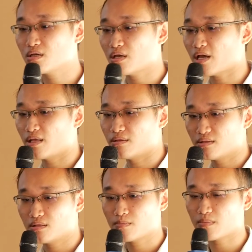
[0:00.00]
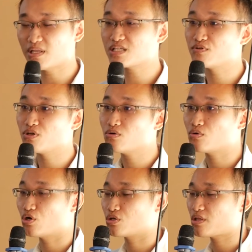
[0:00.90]
And my next video
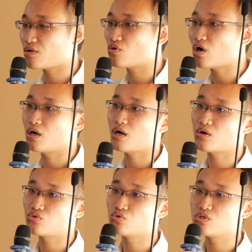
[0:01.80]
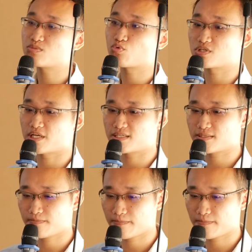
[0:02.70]
will tell you how to do this process.